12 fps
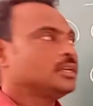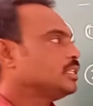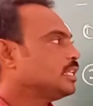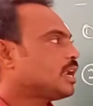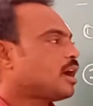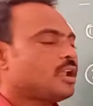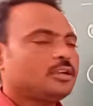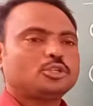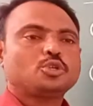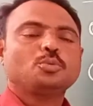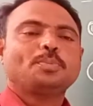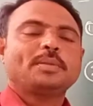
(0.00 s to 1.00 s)
These are
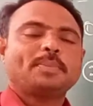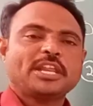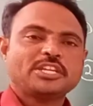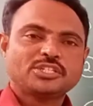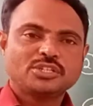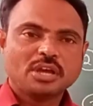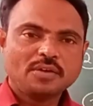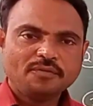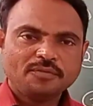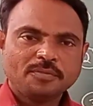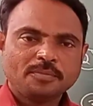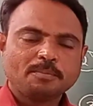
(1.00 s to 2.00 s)
all two preparation
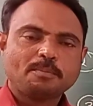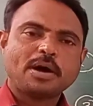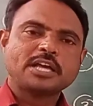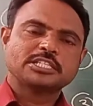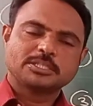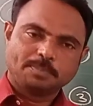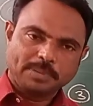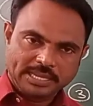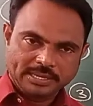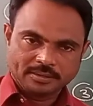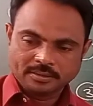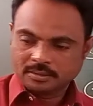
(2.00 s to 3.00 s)
of
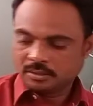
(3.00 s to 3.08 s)
phosphine.